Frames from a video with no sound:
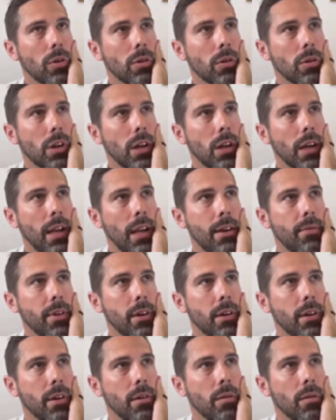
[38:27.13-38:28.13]

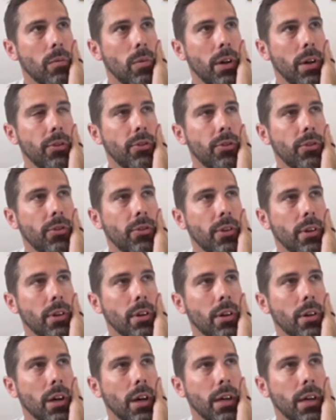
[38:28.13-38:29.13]
clever ones that
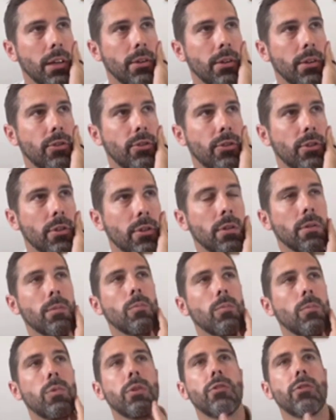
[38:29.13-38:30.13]
I saw
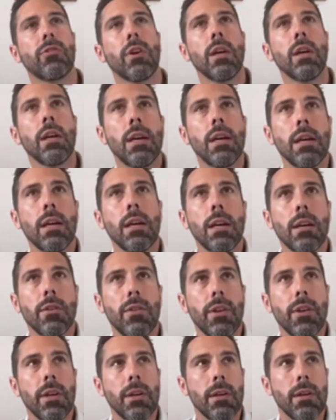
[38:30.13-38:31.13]
was
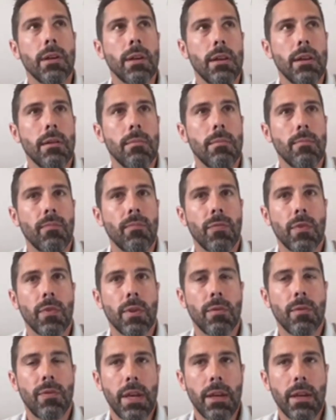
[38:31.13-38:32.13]
in
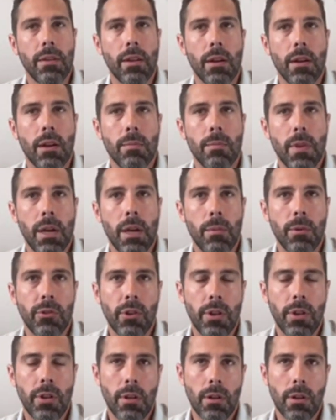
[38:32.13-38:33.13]
Vietnam there was
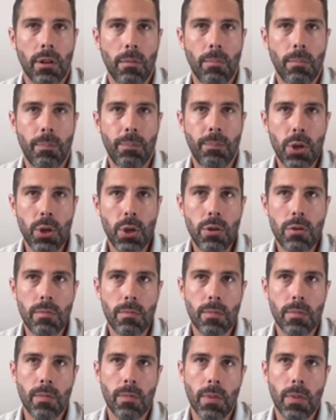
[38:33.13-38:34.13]
a
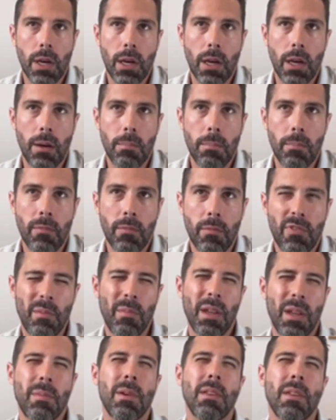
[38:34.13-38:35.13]
boom from
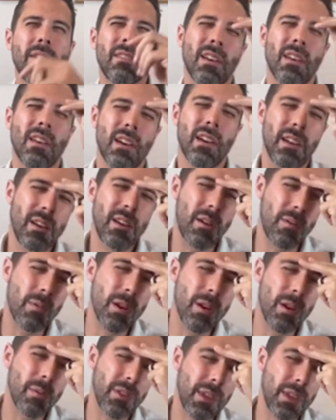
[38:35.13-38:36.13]
maybe, I don't know,
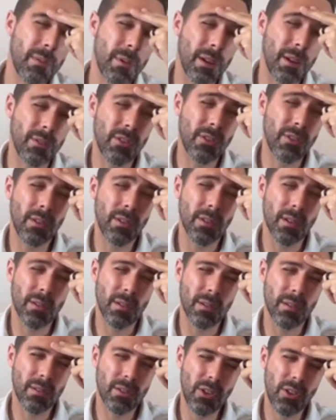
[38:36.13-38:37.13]
I'm thinking about
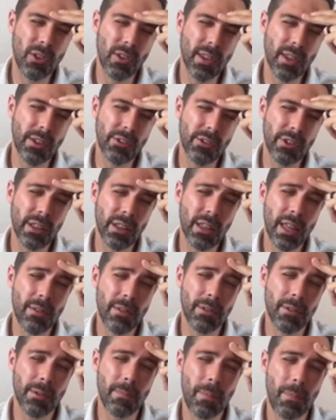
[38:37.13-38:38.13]

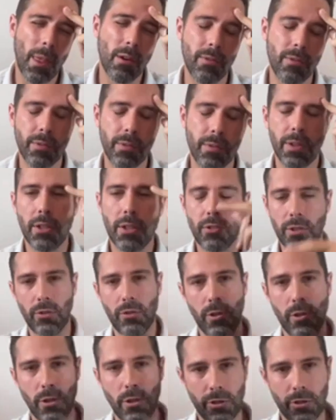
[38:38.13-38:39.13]
2011 of these
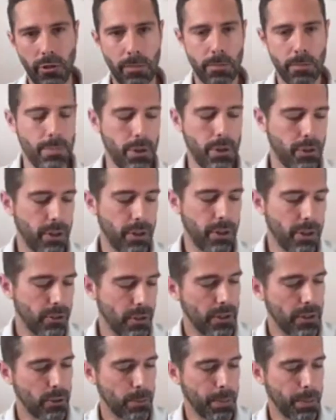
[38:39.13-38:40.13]
construction projects
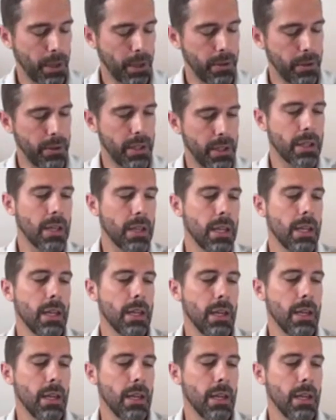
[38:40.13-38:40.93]
that exploded.